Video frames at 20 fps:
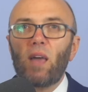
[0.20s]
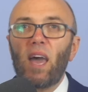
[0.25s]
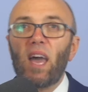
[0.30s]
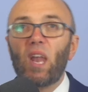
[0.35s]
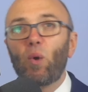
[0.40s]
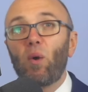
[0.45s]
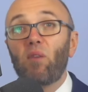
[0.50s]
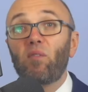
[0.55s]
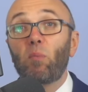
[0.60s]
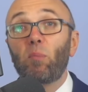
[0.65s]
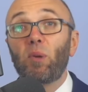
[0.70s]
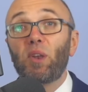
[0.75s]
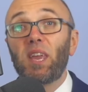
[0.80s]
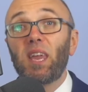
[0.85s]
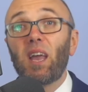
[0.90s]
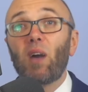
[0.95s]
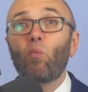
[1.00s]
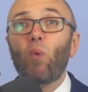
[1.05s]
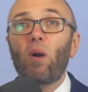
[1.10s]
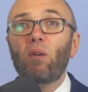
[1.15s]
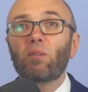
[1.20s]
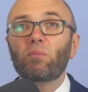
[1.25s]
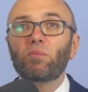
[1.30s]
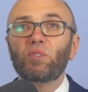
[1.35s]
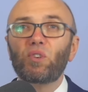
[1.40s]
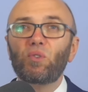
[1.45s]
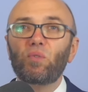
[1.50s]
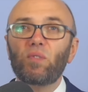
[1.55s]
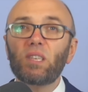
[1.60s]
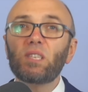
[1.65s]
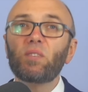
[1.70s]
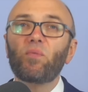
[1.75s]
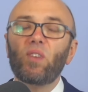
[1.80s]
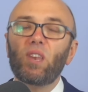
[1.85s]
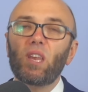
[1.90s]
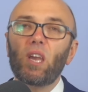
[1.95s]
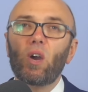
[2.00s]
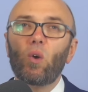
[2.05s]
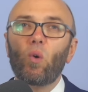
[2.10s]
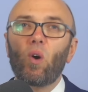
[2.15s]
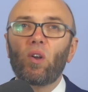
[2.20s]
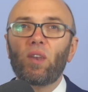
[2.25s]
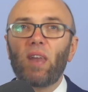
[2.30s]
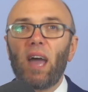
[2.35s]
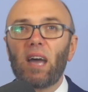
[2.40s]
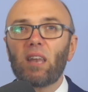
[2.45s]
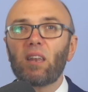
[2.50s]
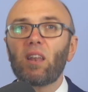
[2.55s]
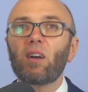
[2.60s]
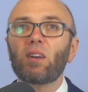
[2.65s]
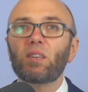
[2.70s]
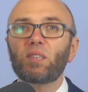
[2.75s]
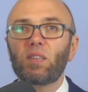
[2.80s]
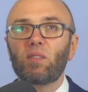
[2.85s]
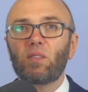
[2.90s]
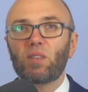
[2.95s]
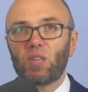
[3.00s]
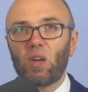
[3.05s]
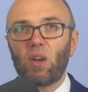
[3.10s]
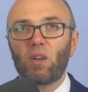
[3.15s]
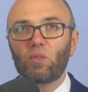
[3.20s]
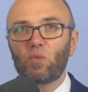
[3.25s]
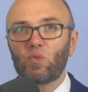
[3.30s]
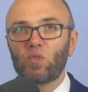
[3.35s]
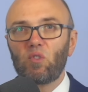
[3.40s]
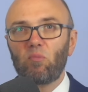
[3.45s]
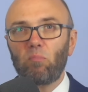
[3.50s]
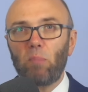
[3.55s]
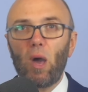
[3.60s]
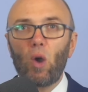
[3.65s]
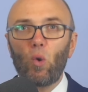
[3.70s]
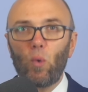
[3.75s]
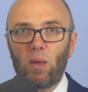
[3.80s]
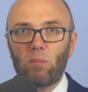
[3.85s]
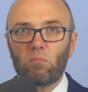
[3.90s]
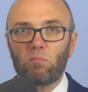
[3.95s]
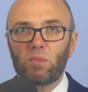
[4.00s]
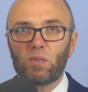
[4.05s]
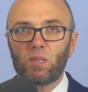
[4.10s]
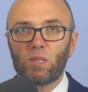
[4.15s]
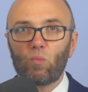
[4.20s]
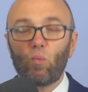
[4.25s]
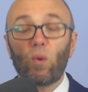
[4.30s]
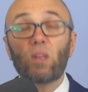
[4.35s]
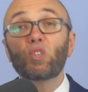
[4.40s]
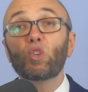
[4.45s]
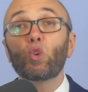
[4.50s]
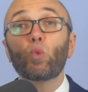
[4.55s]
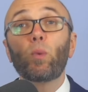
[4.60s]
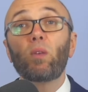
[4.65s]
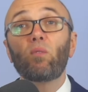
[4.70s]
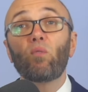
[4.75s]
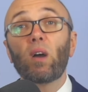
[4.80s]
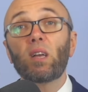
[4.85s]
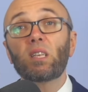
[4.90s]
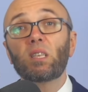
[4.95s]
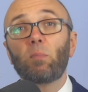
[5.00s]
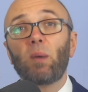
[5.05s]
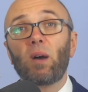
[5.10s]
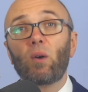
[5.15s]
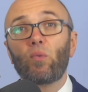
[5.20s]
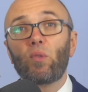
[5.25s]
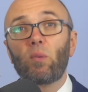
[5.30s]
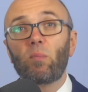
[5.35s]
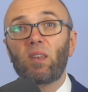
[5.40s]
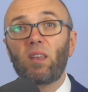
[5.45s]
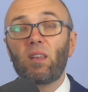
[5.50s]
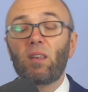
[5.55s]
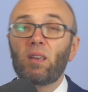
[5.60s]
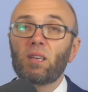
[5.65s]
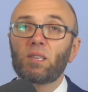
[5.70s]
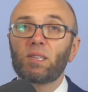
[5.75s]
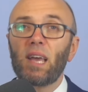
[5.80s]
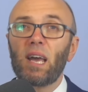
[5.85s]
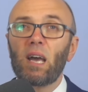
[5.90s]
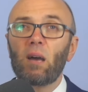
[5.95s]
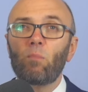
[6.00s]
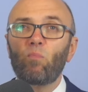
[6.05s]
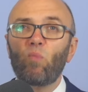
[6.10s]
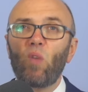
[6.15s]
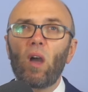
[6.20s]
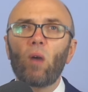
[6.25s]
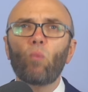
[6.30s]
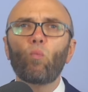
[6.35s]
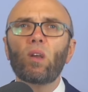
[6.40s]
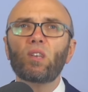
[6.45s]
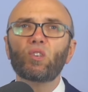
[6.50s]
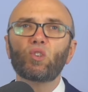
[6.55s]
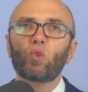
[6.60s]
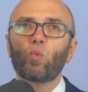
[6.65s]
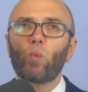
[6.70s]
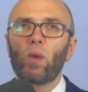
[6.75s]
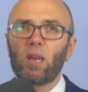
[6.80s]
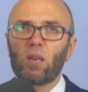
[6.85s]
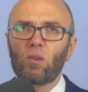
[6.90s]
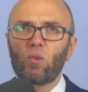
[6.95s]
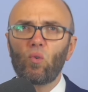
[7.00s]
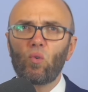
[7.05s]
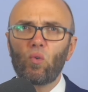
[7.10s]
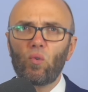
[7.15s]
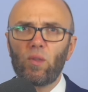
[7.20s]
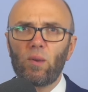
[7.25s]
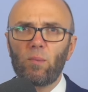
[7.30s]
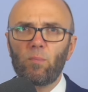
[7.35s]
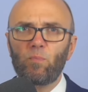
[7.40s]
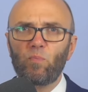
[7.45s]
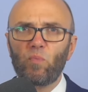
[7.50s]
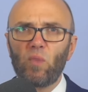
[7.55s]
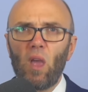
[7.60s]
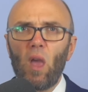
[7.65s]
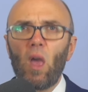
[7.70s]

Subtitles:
Hello everybody and welcome to this video on analysing the titles of poems. When should we write about them in an exam and when should we ignore them?